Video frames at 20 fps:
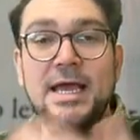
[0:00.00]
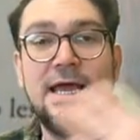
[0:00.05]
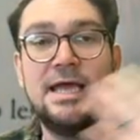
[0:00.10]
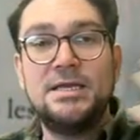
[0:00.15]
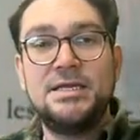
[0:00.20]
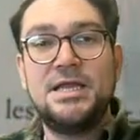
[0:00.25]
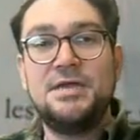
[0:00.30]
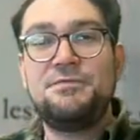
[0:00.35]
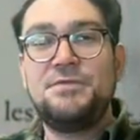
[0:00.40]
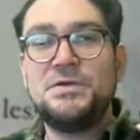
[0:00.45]

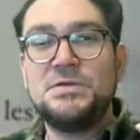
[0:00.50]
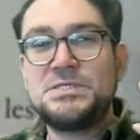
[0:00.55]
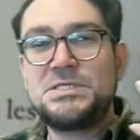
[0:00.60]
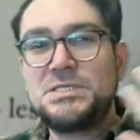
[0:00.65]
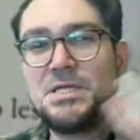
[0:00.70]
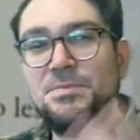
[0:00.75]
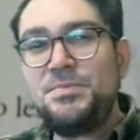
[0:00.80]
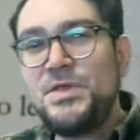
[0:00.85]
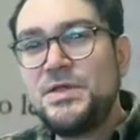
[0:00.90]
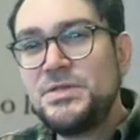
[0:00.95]
And if there's
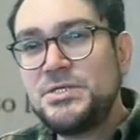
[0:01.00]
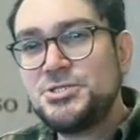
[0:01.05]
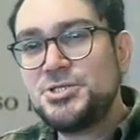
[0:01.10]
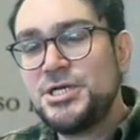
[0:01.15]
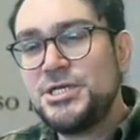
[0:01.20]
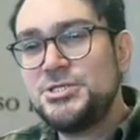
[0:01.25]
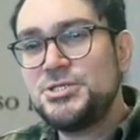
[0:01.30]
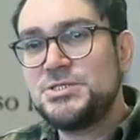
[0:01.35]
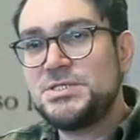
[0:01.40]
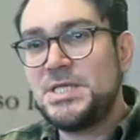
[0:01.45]
something that
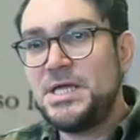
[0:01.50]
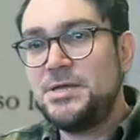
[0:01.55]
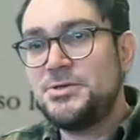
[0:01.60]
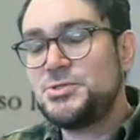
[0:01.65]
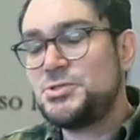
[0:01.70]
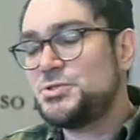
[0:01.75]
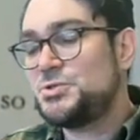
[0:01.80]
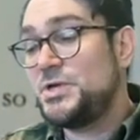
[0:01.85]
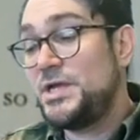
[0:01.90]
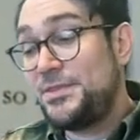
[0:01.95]
changes the
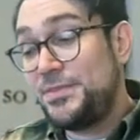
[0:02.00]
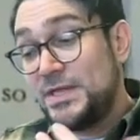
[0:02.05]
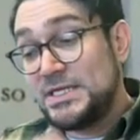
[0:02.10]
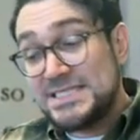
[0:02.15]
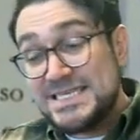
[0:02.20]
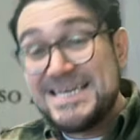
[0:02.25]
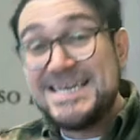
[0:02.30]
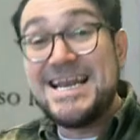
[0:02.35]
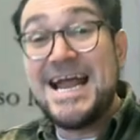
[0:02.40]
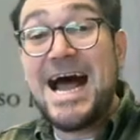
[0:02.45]
interest rate
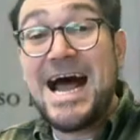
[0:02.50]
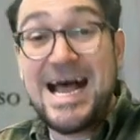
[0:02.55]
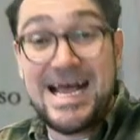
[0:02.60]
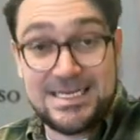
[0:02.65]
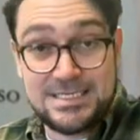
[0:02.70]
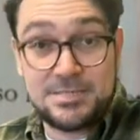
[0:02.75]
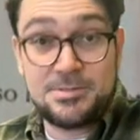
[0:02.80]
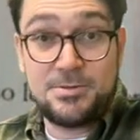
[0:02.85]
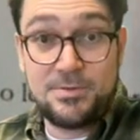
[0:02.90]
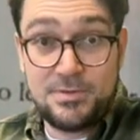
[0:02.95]
that's
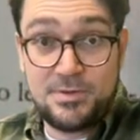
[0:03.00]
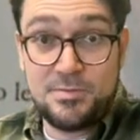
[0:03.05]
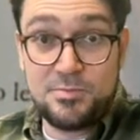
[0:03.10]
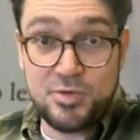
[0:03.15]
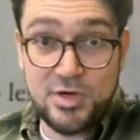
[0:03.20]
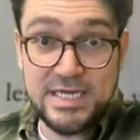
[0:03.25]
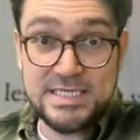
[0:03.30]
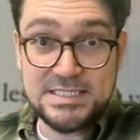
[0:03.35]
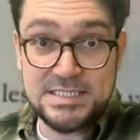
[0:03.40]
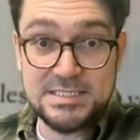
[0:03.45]
not the
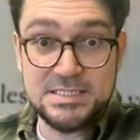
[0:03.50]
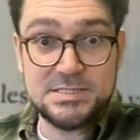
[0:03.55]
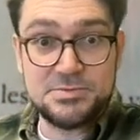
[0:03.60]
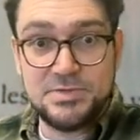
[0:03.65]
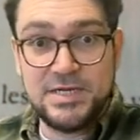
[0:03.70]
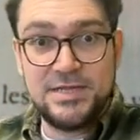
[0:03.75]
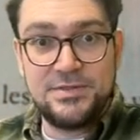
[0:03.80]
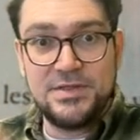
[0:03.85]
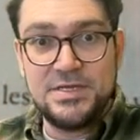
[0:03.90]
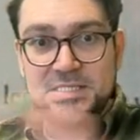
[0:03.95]
prices,
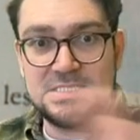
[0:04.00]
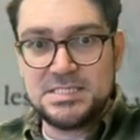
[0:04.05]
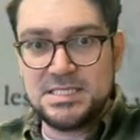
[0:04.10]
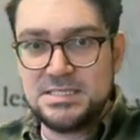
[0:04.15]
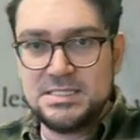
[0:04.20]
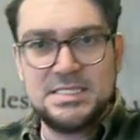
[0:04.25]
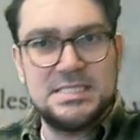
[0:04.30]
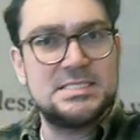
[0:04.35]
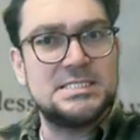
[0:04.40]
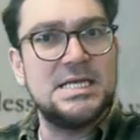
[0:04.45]
right? That
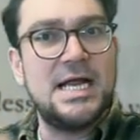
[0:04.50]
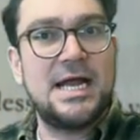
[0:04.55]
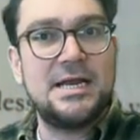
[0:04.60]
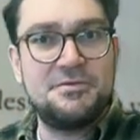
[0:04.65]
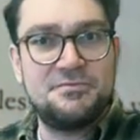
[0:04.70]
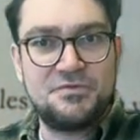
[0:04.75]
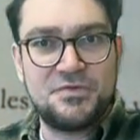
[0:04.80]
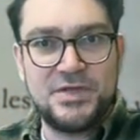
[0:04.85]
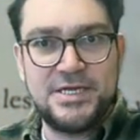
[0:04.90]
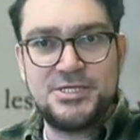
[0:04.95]
it's not
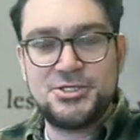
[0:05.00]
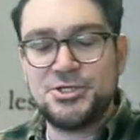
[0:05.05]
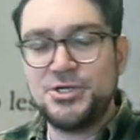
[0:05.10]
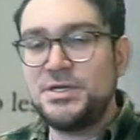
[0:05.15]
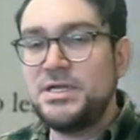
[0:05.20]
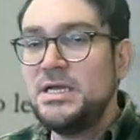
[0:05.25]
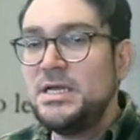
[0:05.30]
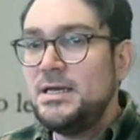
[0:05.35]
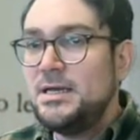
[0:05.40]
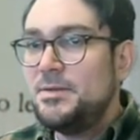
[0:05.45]
inflation,
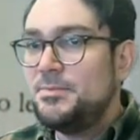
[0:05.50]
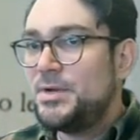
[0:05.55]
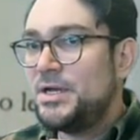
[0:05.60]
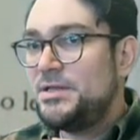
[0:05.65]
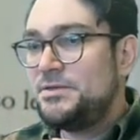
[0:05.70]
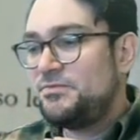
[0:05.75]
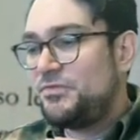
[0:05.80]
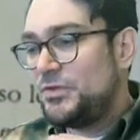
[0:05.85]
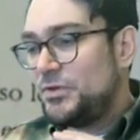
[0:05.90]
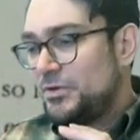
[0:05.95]

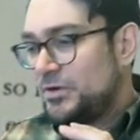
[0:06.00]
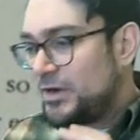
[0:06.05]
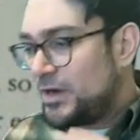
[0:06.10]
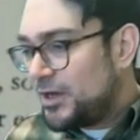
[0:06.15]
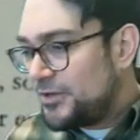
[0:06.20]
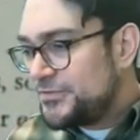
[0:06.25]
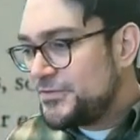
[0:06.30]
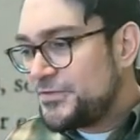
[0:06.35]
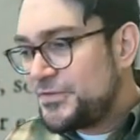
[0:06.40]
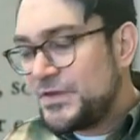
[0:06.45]
but there are
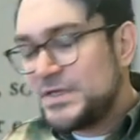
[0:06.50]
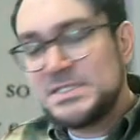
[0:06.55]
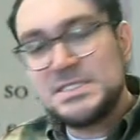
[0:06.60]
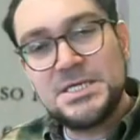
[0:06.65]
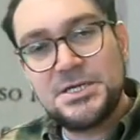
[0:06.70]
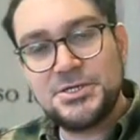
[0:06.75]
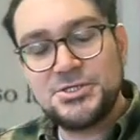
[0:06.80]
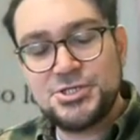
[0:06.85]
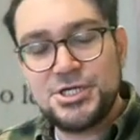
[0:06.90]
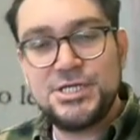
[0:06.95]
other things
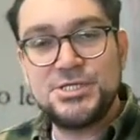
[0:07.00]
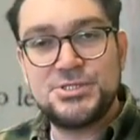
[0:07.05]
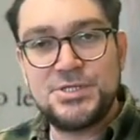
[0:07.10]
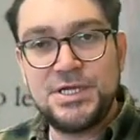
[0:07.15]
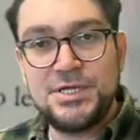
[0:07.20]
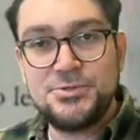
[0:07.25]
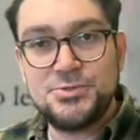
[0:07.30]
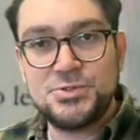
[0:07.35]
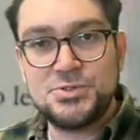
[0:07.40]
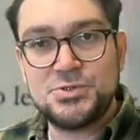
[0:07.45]
that could change the
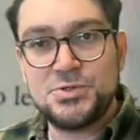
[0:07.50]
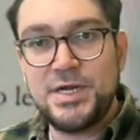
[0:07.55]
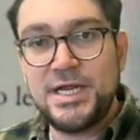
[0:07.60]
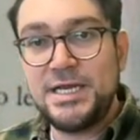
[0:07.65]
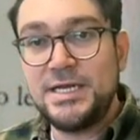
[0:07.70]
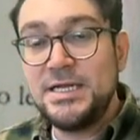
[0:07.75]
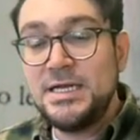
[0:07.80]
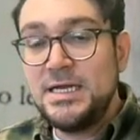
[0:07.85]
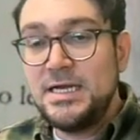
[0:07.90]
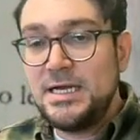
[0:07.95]
interest rate.